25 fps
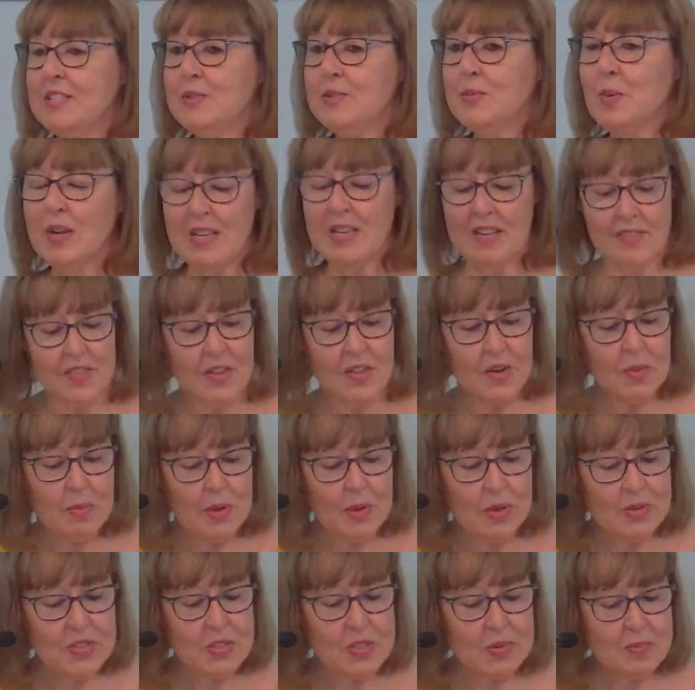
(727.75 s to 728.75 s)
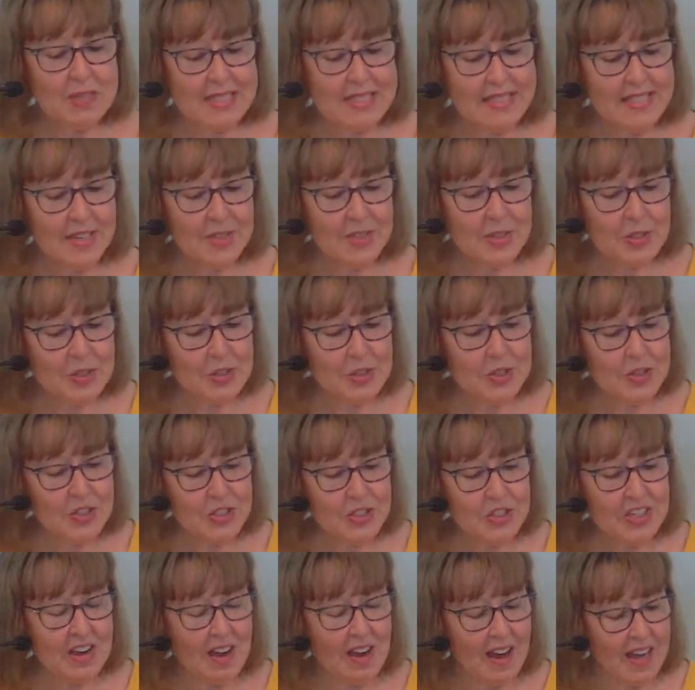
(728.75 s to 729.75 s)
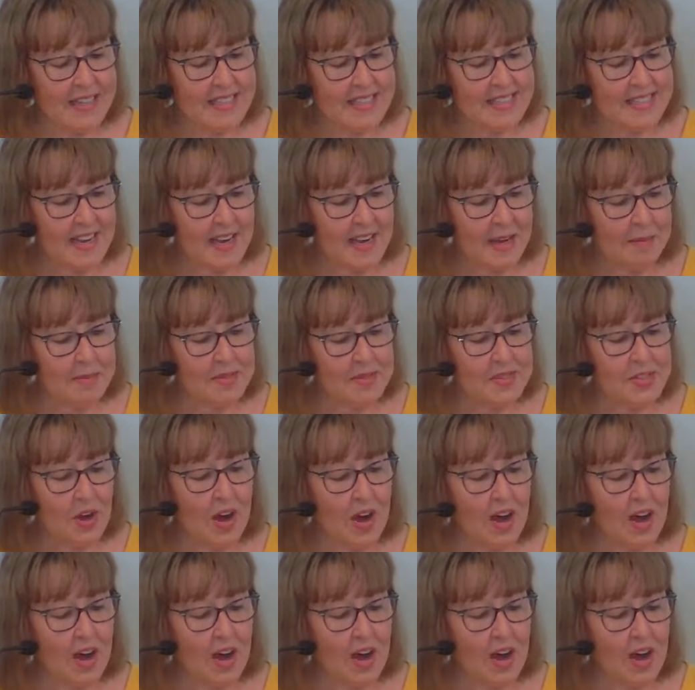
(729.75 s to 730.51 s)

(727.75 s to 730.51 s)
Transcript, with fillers: is one of the most misunderstood concepts,